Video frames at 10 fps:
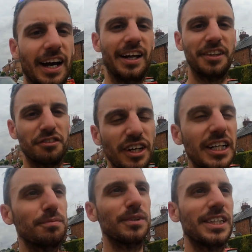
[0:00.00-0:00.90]
And the
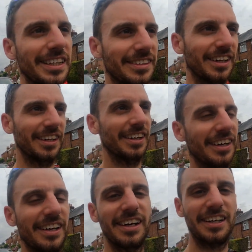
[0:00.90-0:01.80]
race predictor
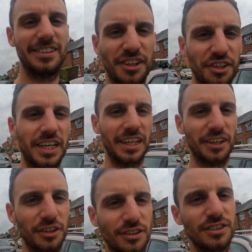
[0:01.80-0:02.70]
is looking
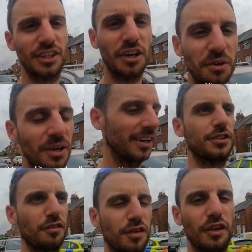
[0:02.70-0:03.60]
good too.
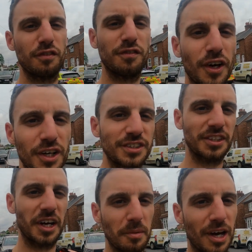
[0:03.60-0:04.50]
So for the first
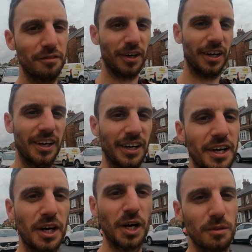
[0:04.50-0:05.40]
time ever,
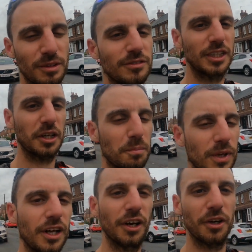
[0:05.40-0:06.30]
we've dipped
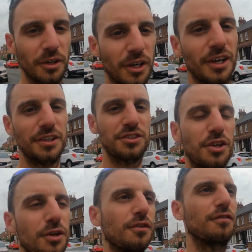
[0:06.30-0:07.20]
below
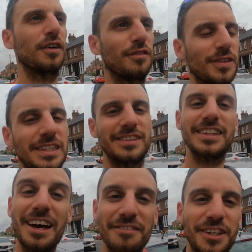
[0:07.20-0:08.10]

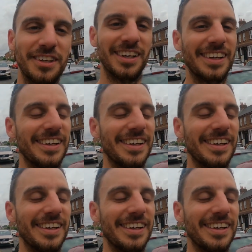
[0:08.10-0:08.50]
257